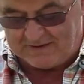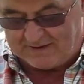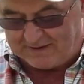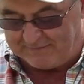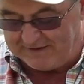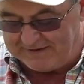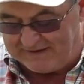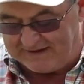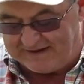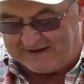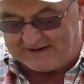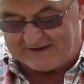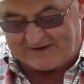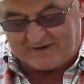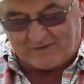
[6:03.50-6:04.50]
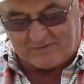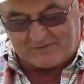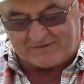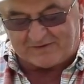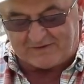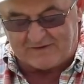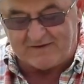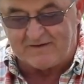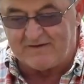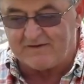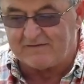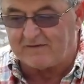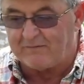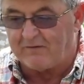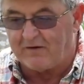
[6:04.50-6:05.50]
I mean, they get huge, and
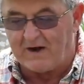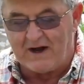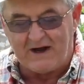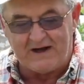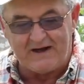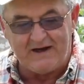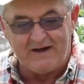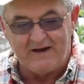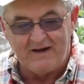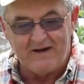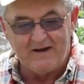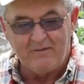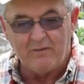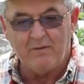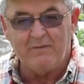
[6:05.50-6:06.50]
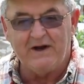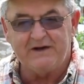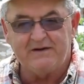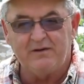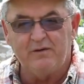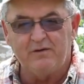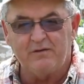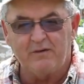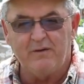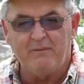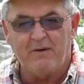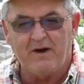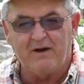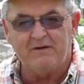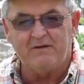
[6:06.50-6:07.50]
this variety will make 2-3
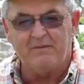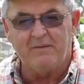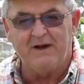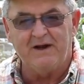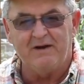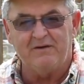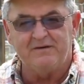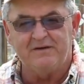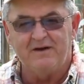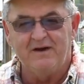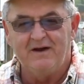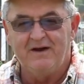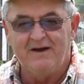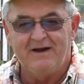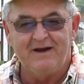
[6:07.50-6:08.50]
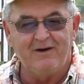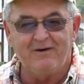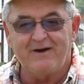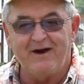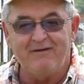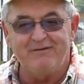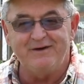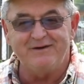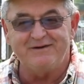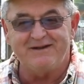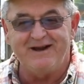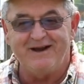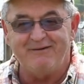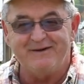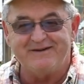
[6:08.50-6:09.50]
pound tomatoes. It'll cover your
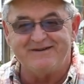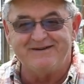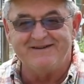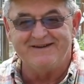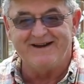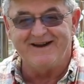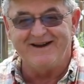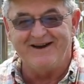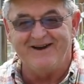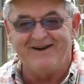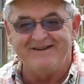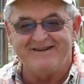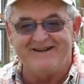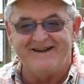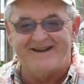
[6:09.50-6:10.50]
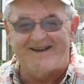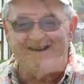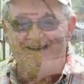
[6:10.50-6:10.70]
sandwich, I guarantee it.